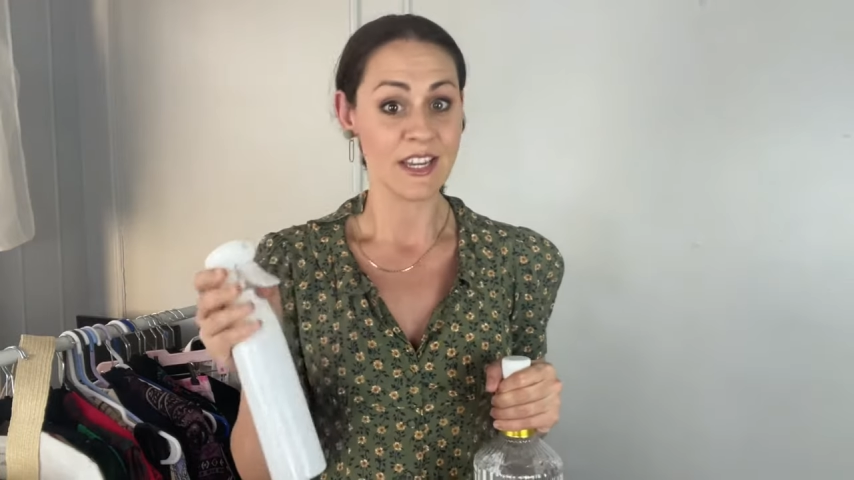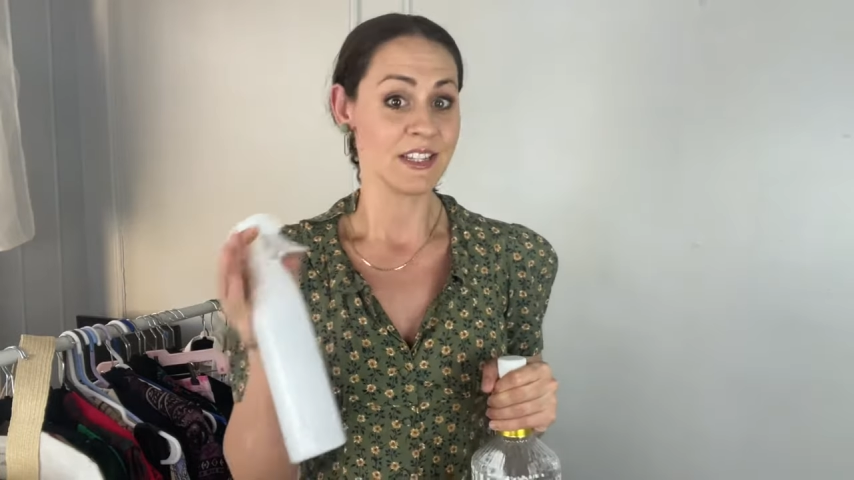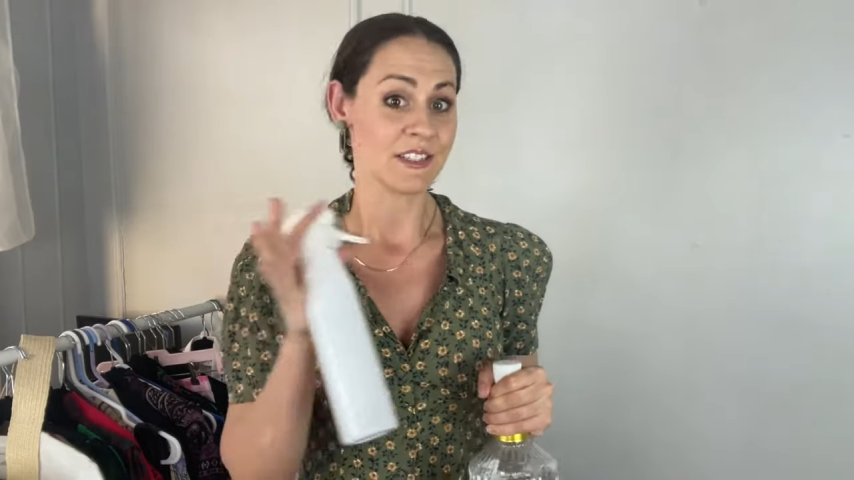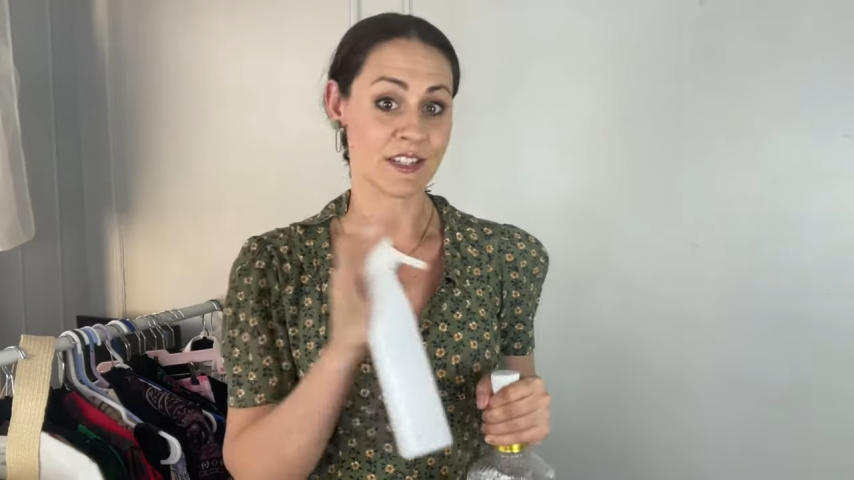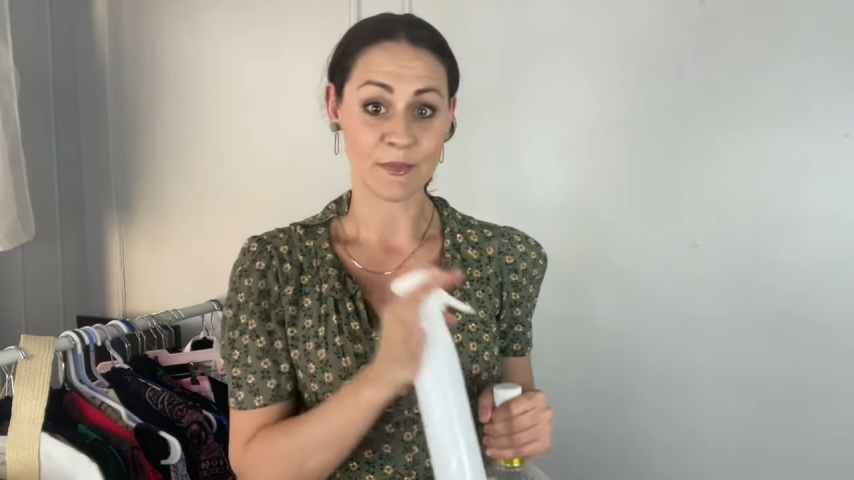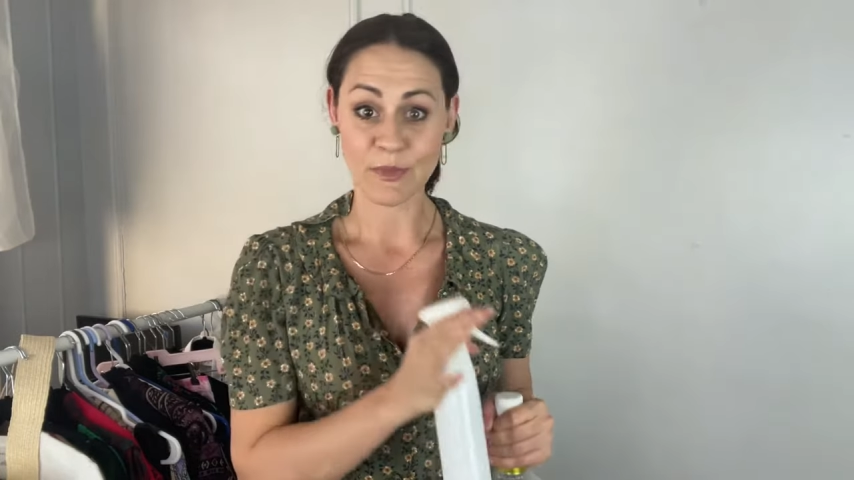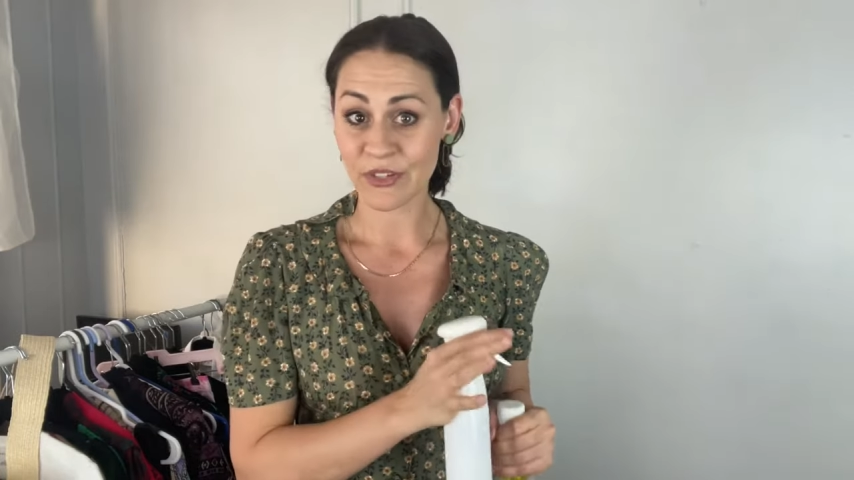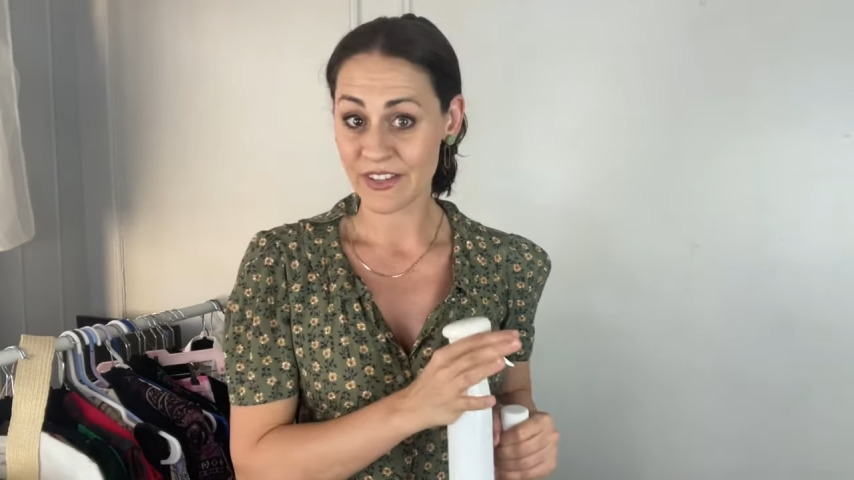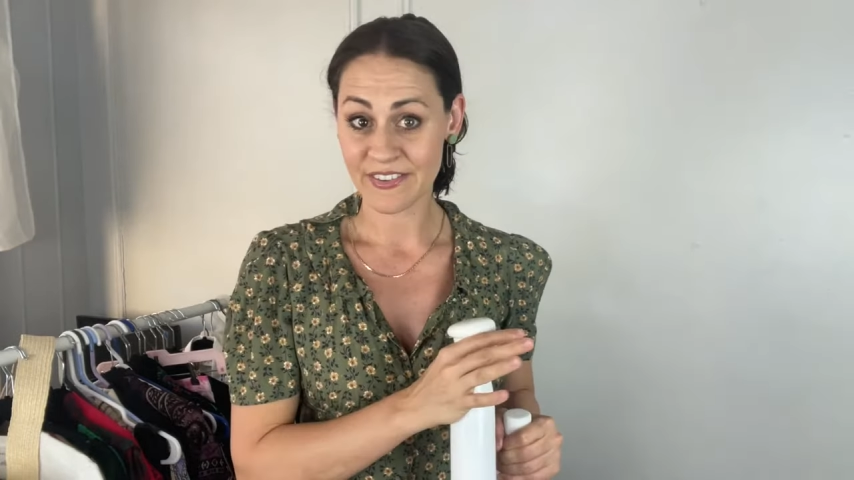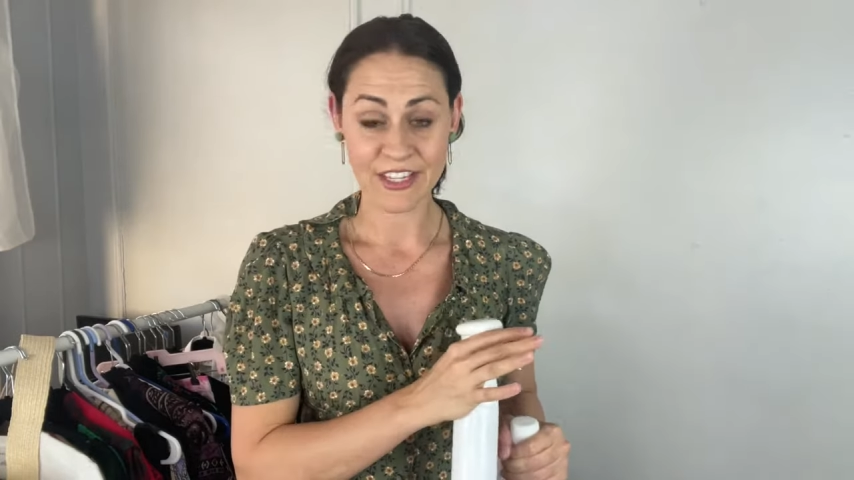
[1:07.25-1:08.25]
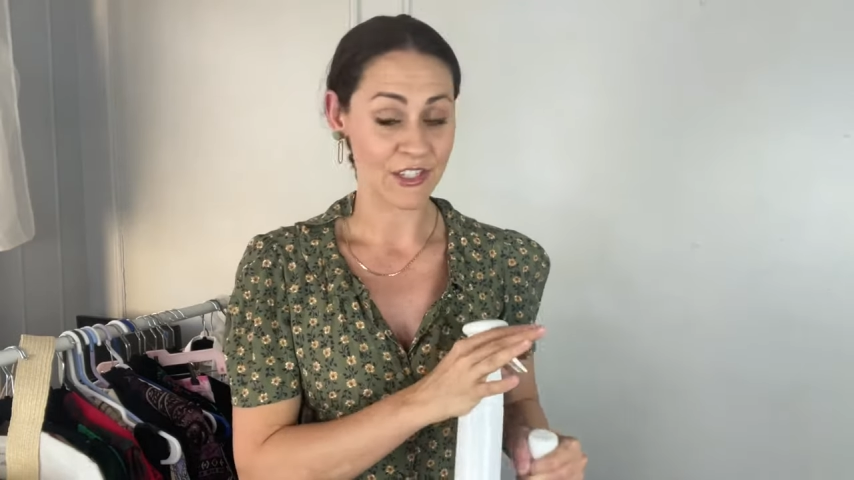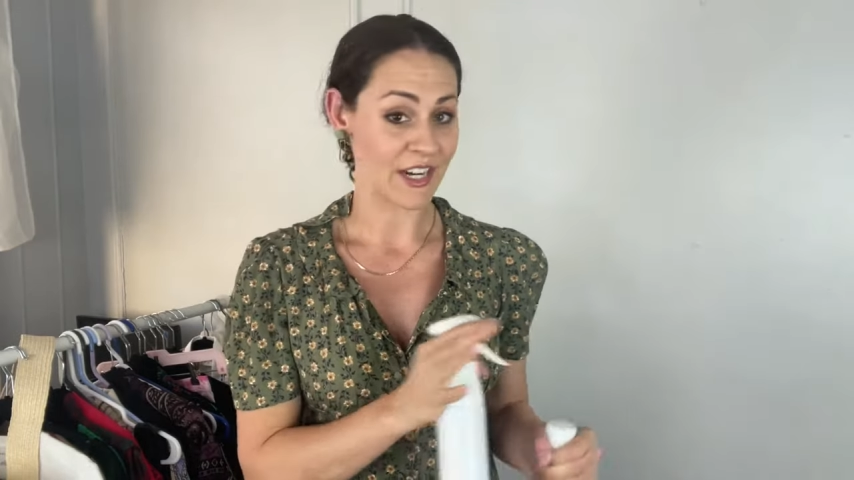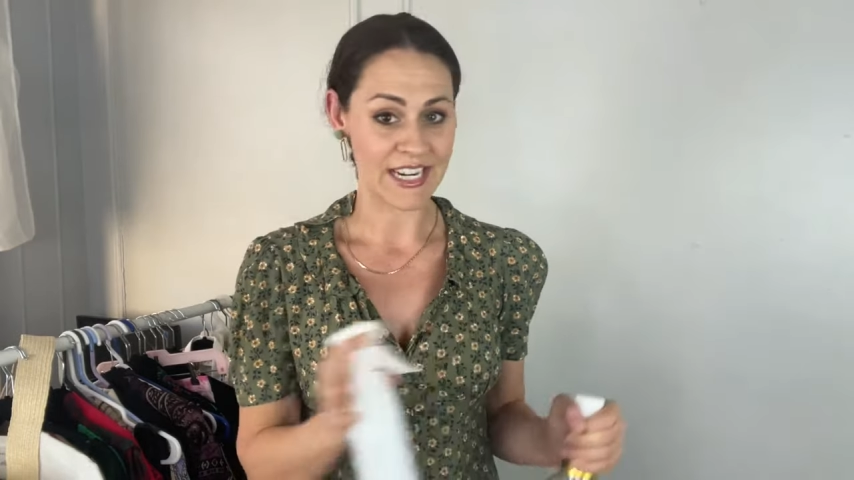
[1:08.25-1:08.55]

to community theater and